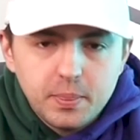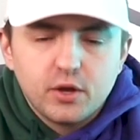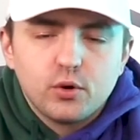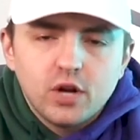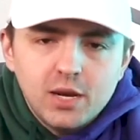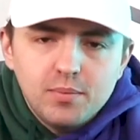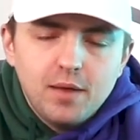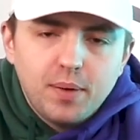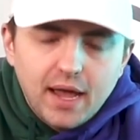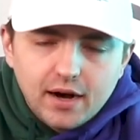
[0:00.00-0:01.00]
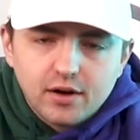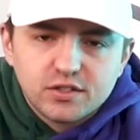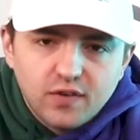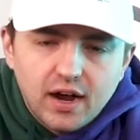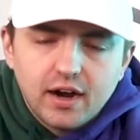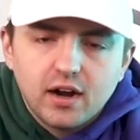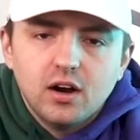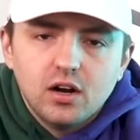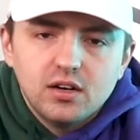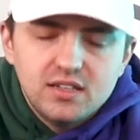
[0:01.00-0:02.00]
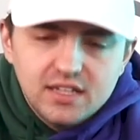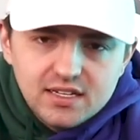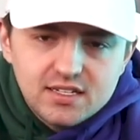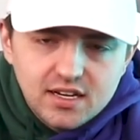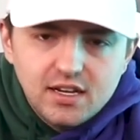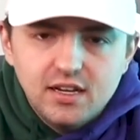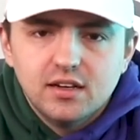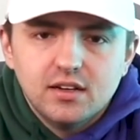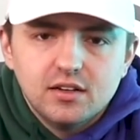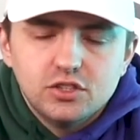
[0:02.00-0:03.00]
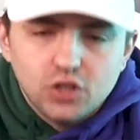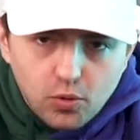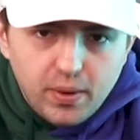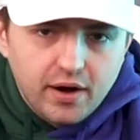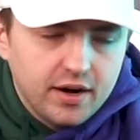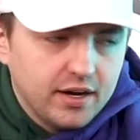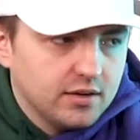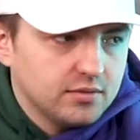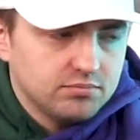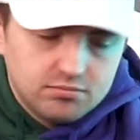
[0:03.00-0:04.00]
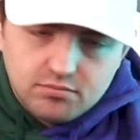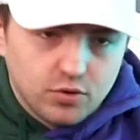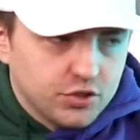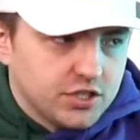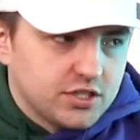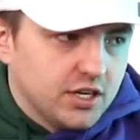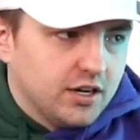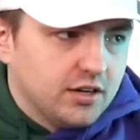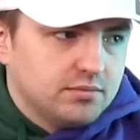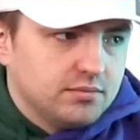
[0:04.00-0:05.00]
The Green Bay Packers fire DC Joe Barry. We're just going to.